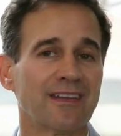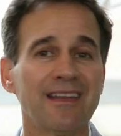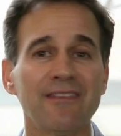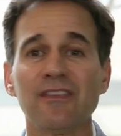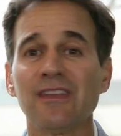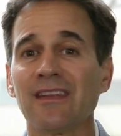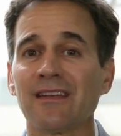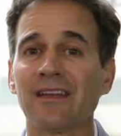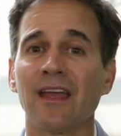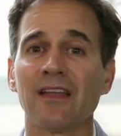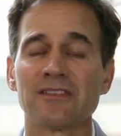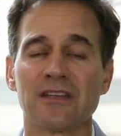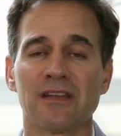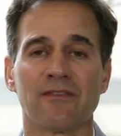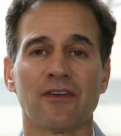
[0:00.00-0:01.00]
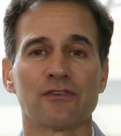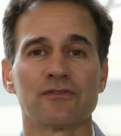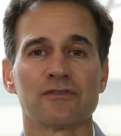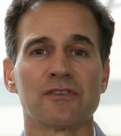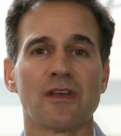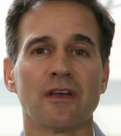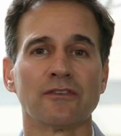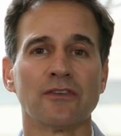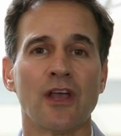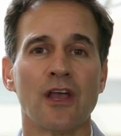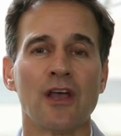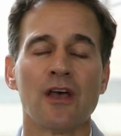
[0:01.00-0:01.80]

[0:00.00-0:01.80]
and even the intensity of exercise,